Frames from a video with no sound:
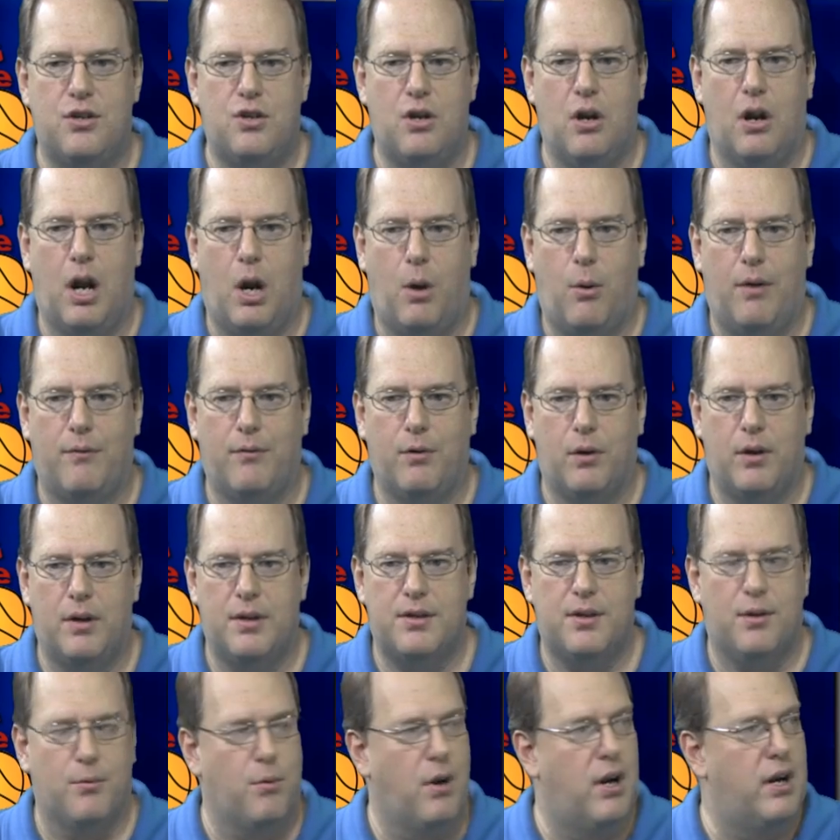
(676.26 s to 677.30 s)
year, however, is
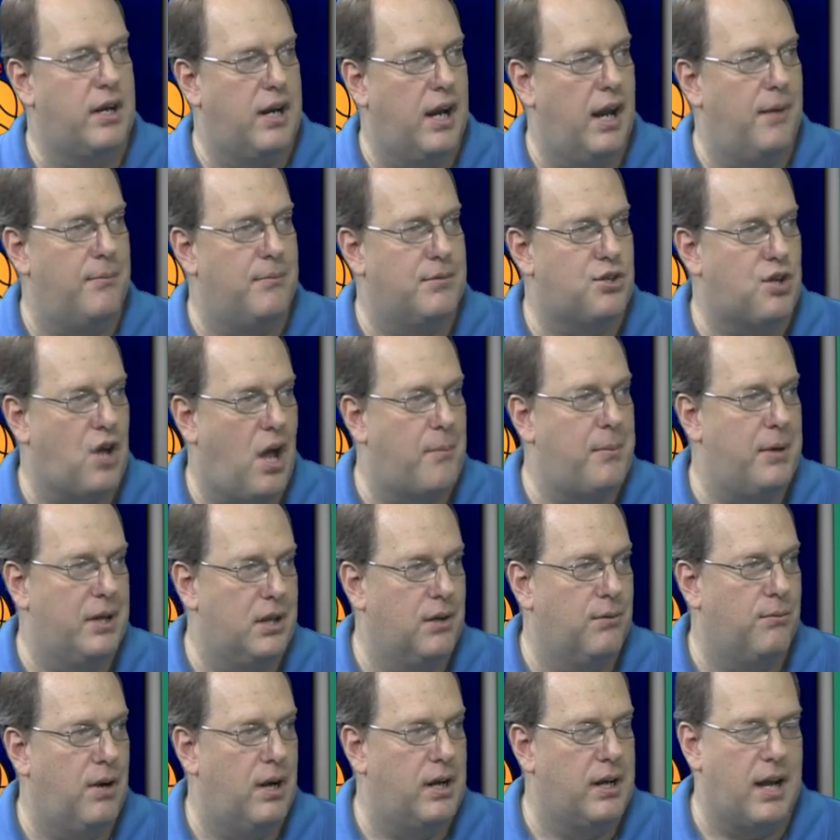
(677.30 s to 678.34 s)
the run game, stopping the
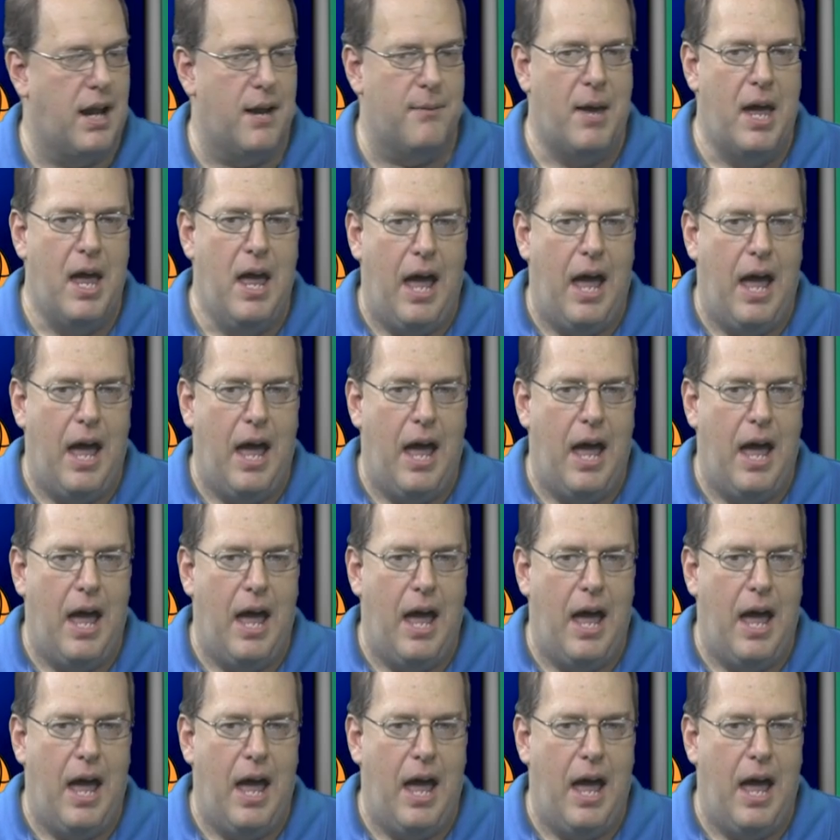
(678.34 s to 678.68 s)
run game.